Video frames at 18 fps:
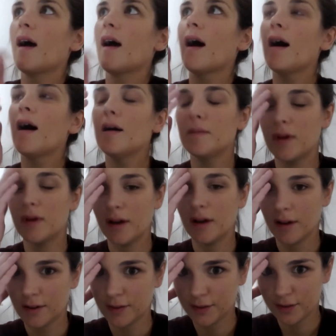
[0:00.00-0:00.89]
Um,
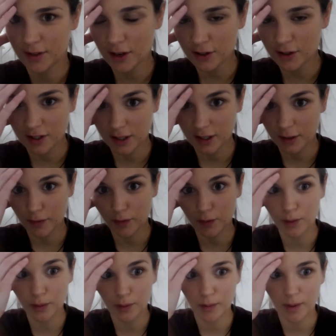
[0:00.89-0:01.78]
such a tough a one
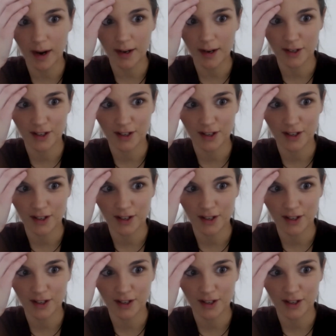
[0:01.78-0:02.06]
to answer question.